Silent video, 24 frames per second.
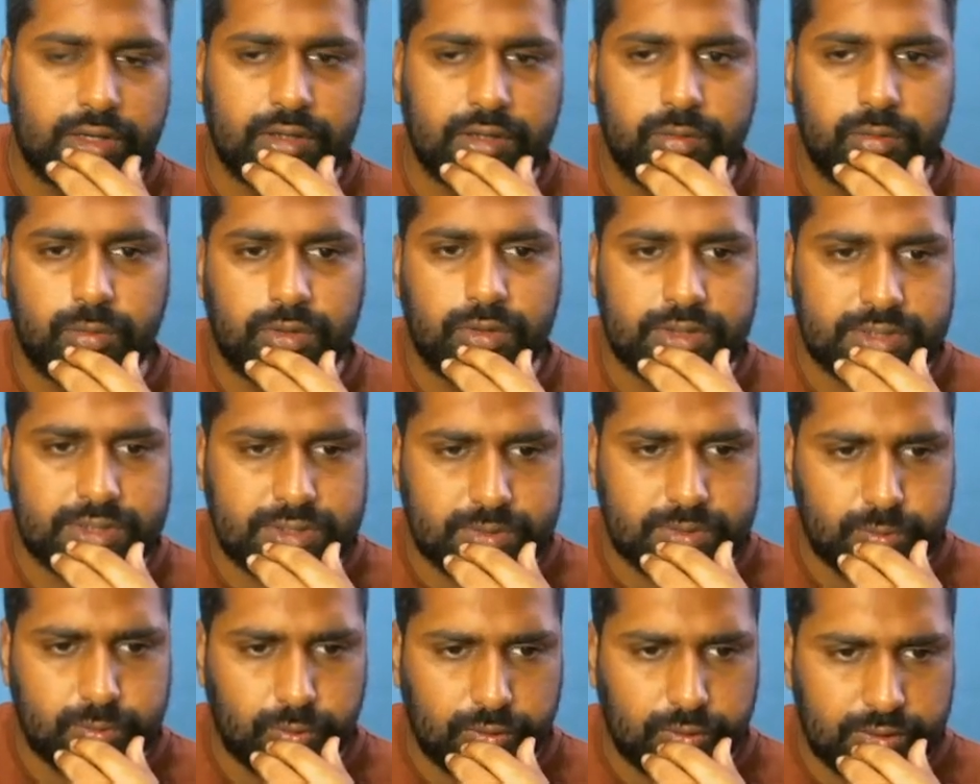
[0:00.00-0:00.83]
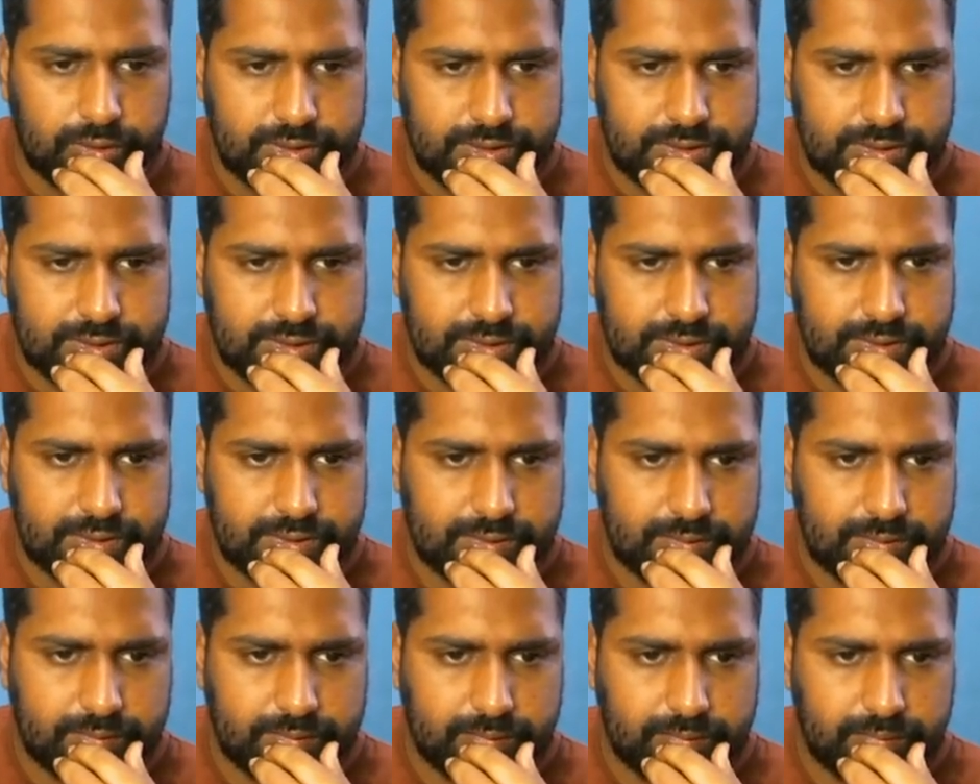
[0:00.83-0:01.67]
inverse was
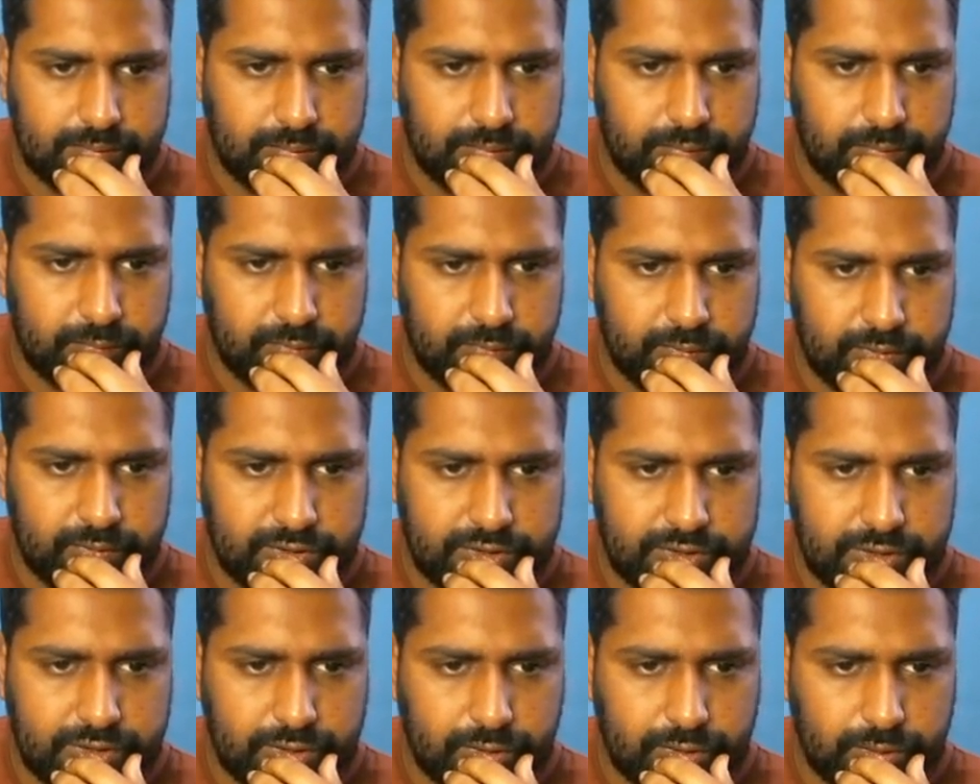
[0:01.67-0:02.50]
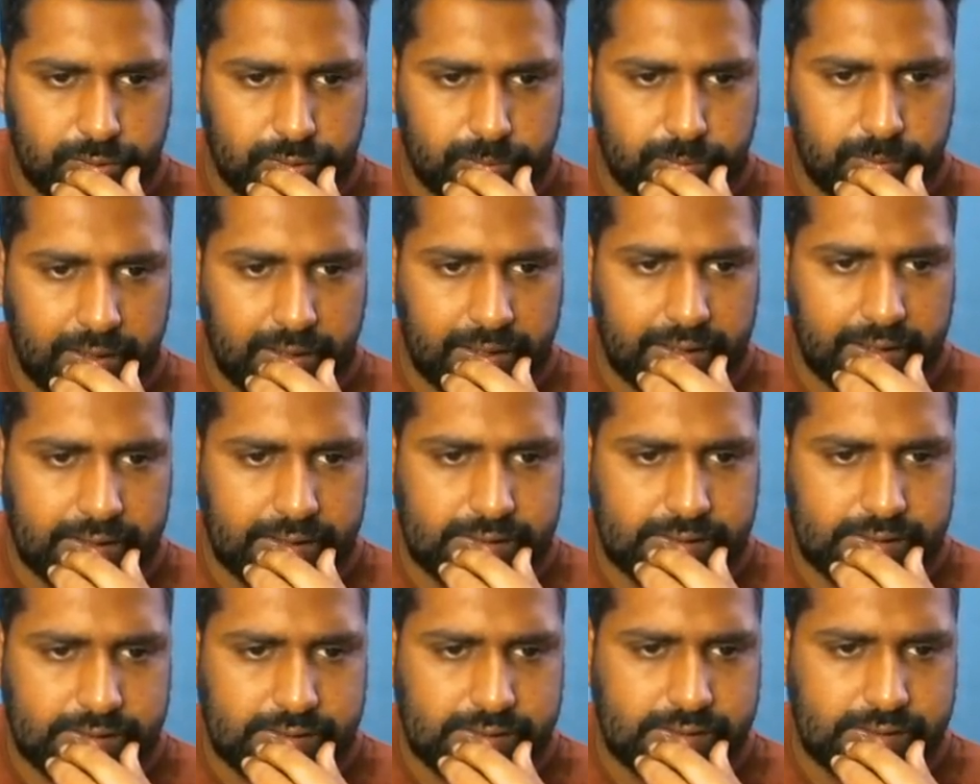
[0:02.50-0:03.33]
0 to pi,
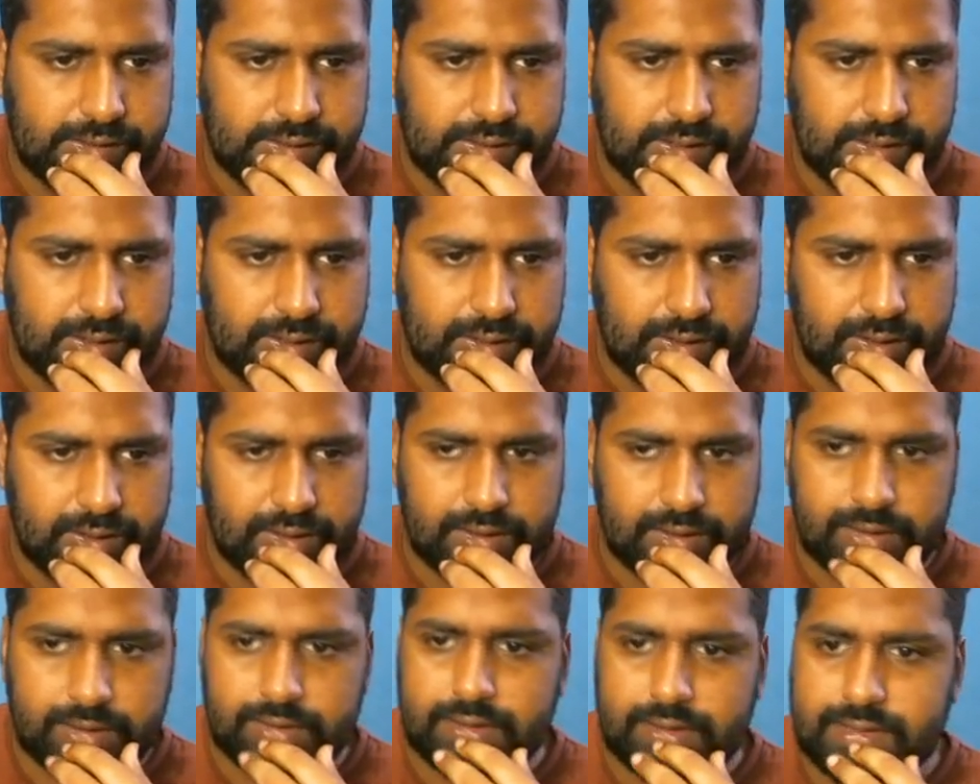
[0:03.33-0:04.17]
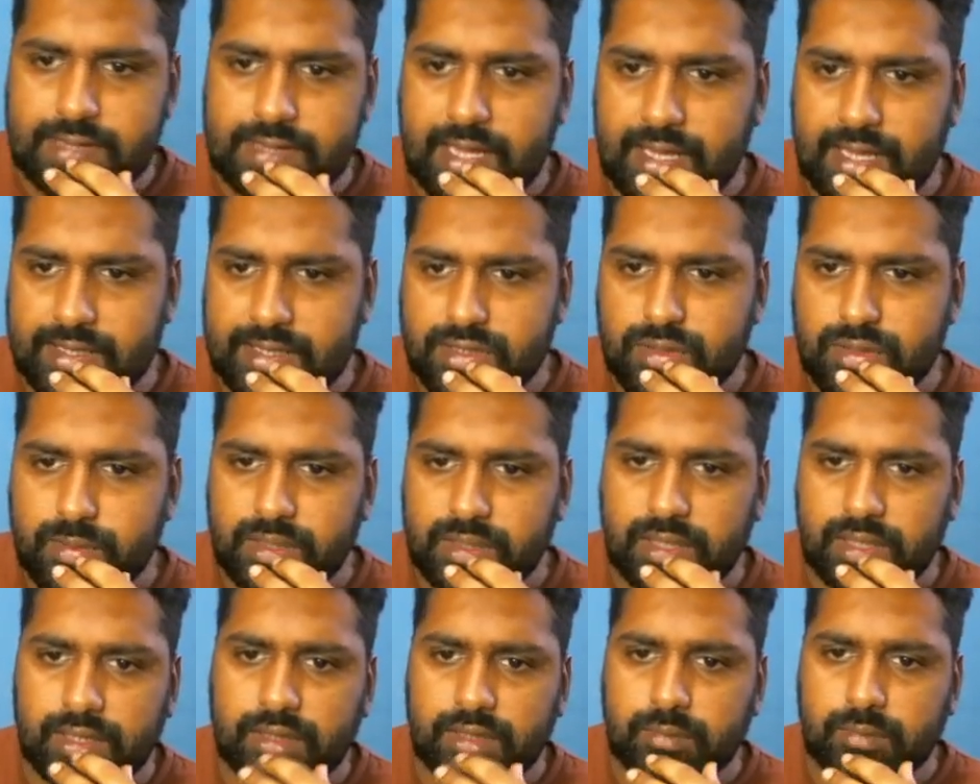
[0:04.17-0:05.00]
this has to be
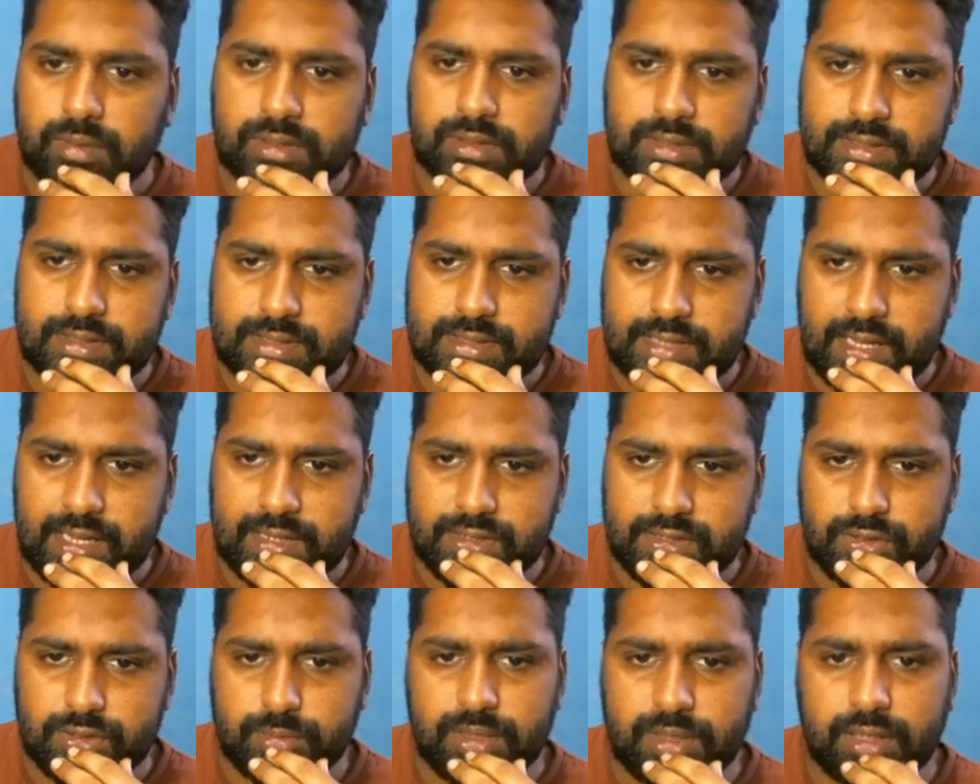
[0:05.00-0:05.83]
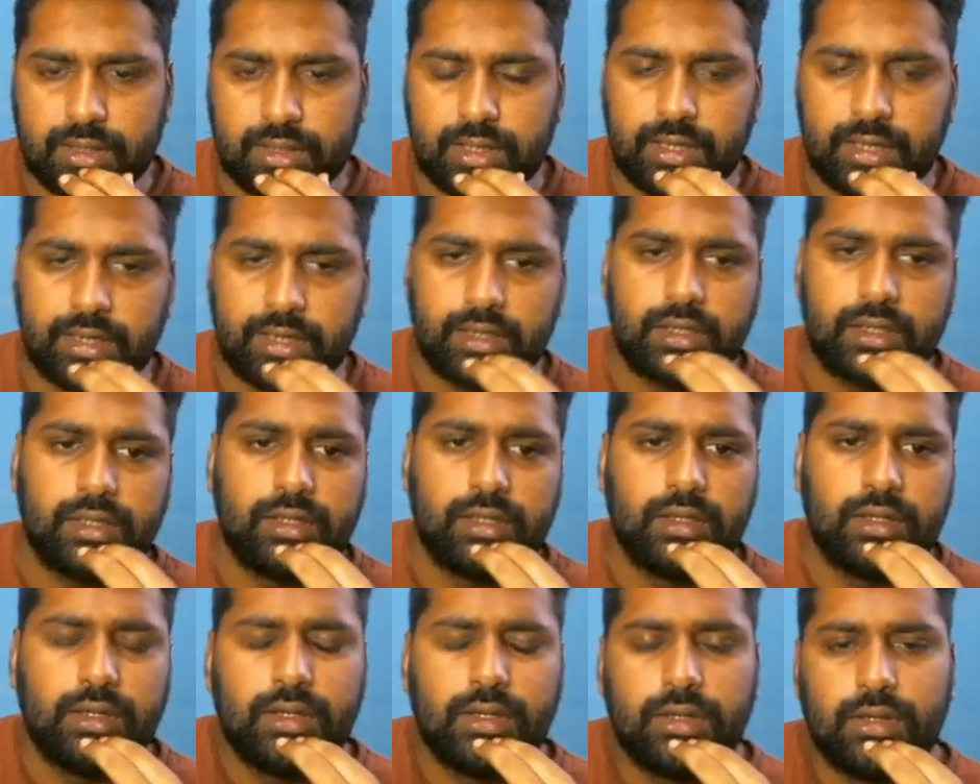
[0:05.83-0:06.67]
correct, but this has to be incorrect.
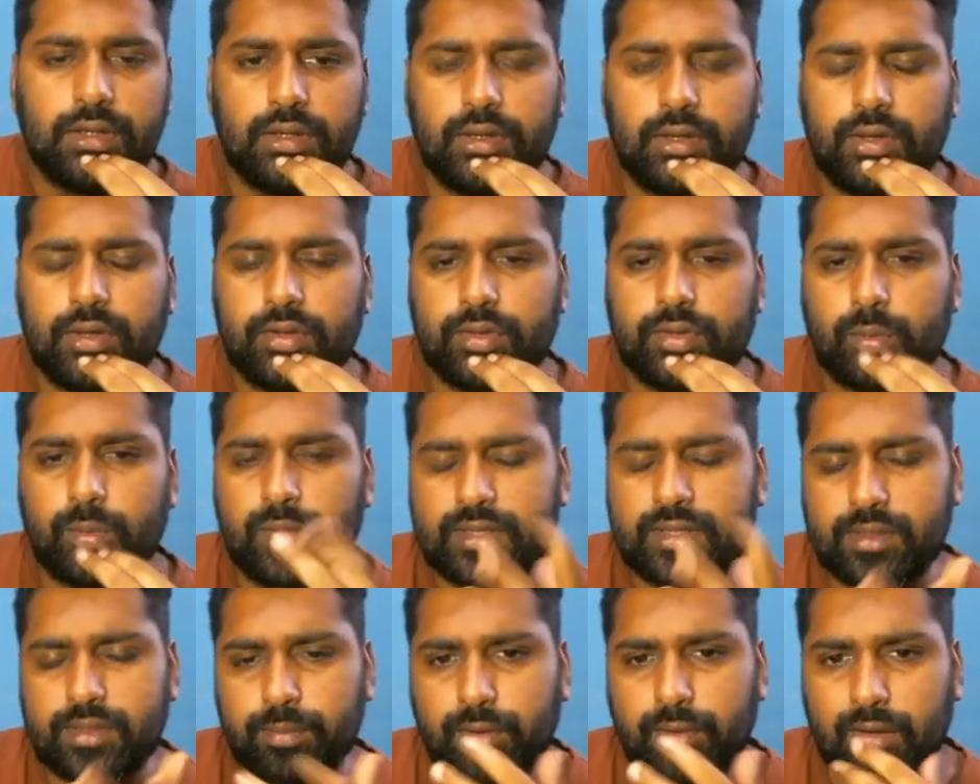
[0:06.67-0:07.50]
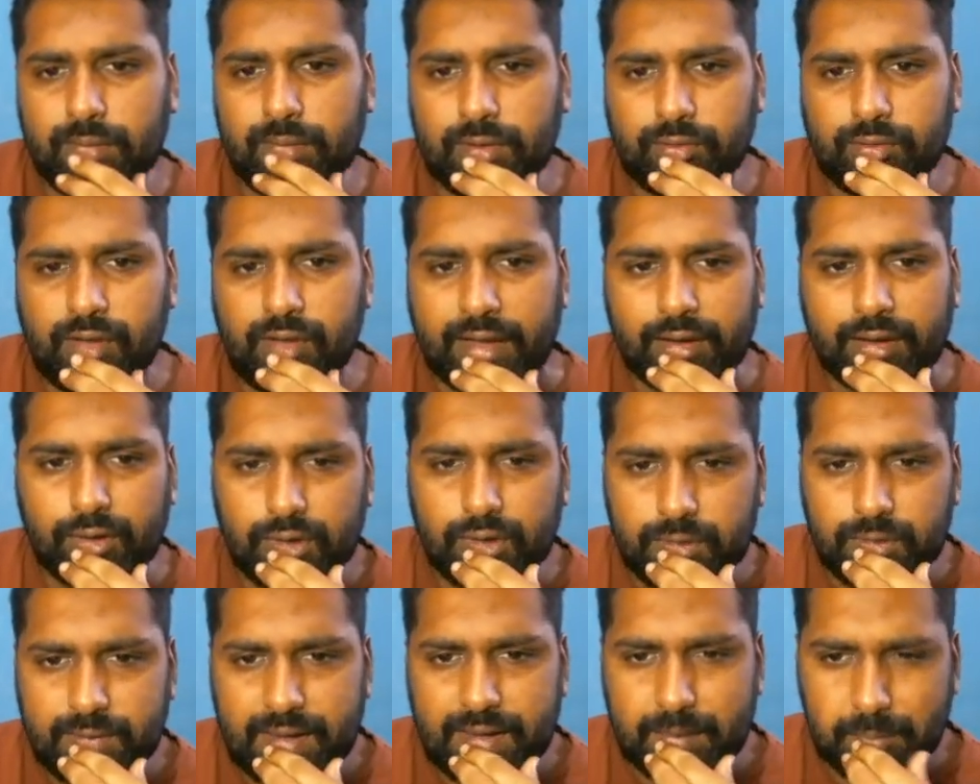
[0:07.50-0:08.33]
So what is the problem? Why
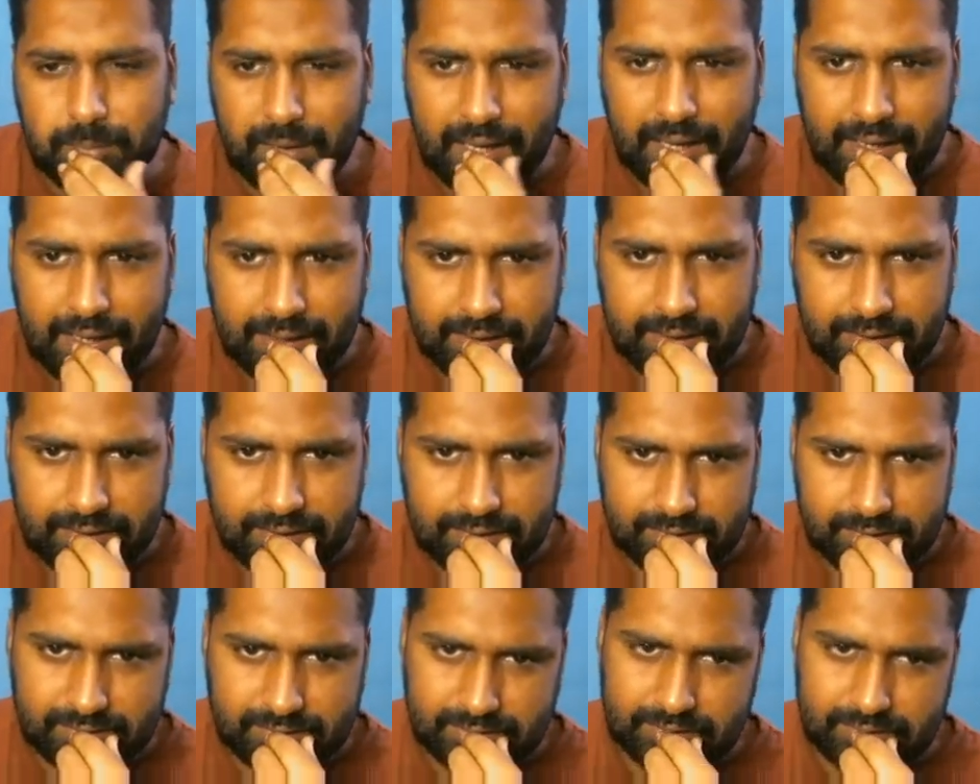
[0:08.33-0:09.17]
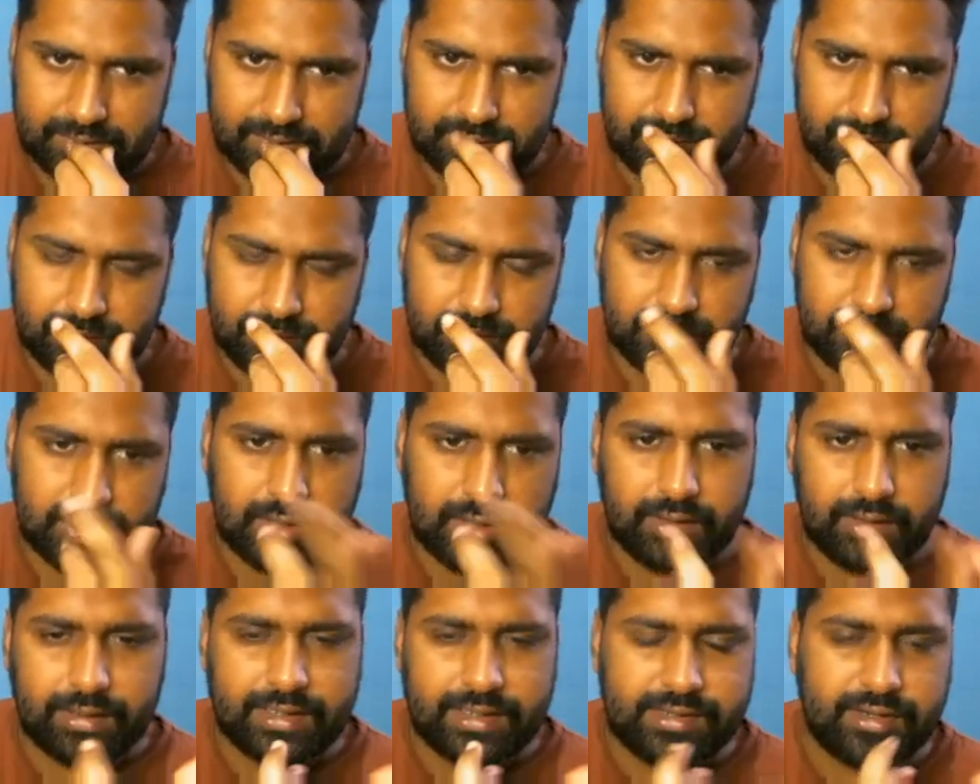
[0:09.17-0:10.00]
cannot we apply
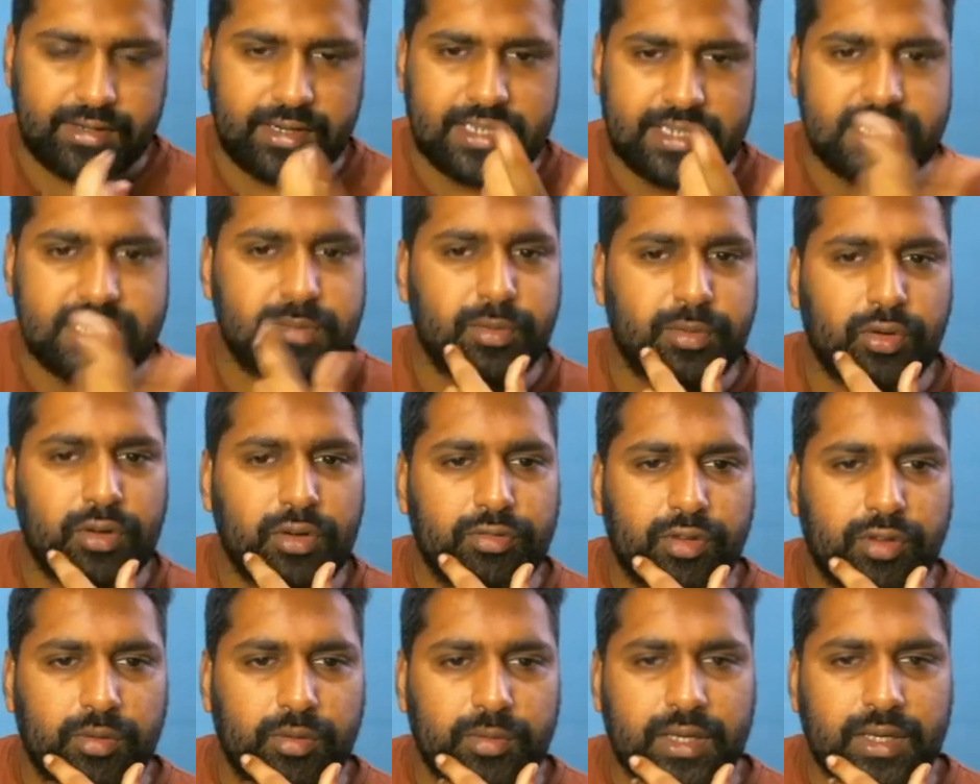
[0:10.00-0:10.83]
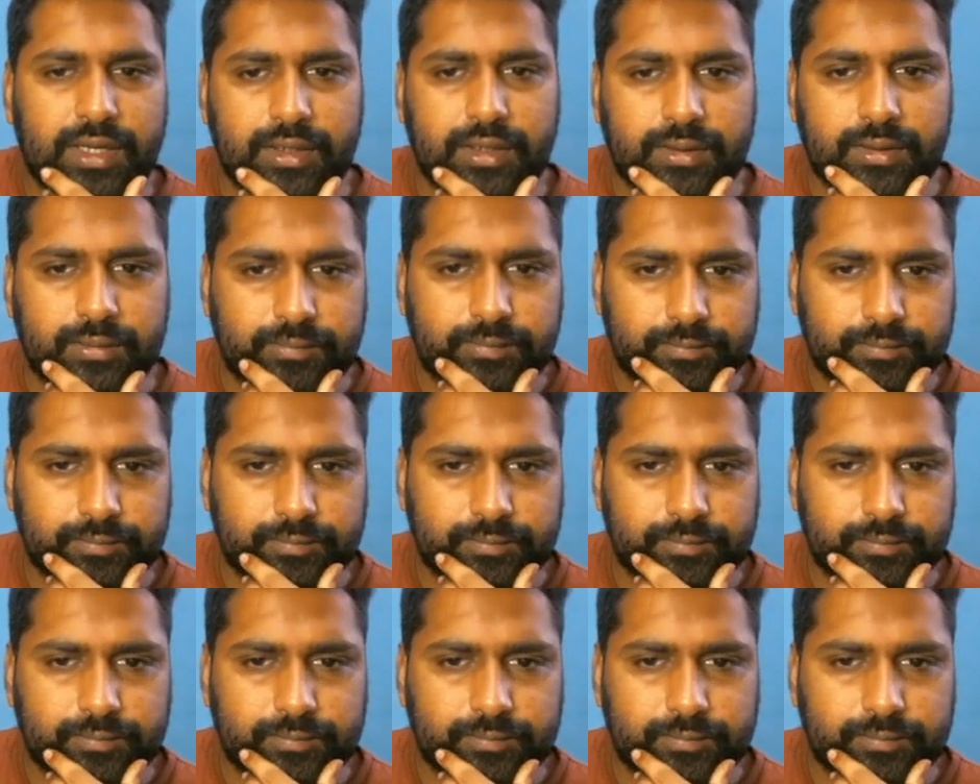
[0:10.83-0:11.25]
the reciprocal formula here?